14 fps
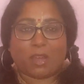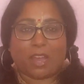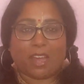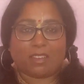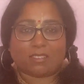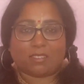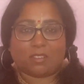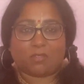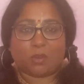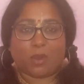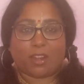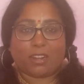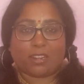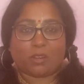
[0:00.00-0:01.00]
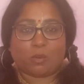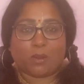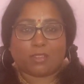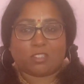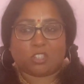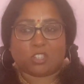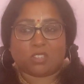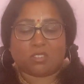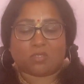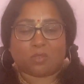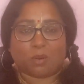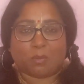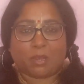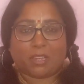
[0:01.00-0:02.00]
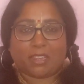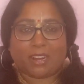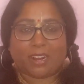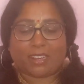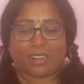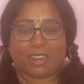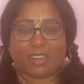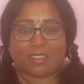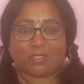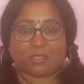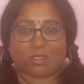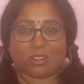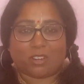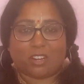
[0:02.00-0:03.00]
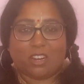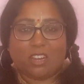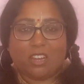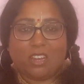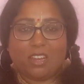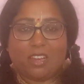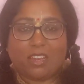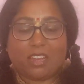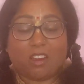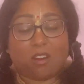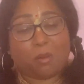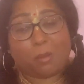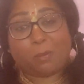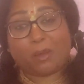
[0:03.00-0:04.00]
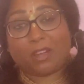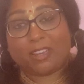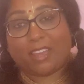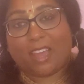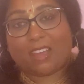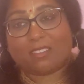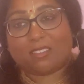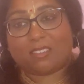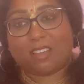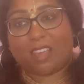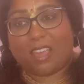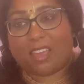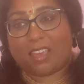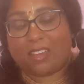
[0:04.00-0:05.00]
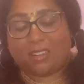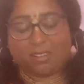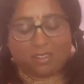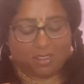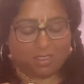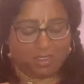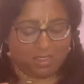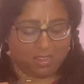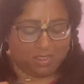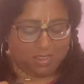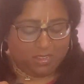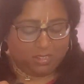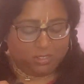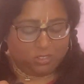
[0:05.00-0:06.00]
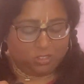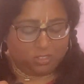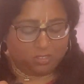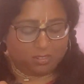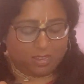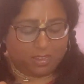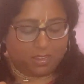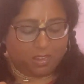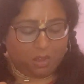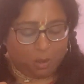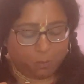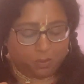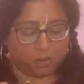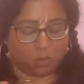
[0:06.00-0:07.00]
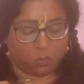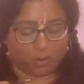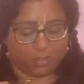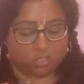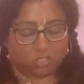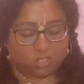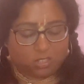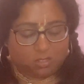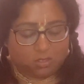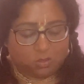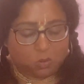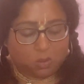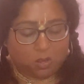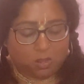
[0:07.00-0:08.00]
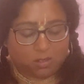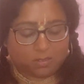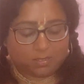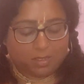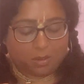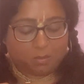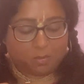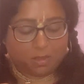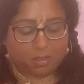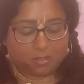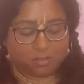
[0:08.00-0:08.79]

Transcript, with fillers: I asked if you had any questions for me that I could answer here on my podcast, and here's just a couple questions you all sent me.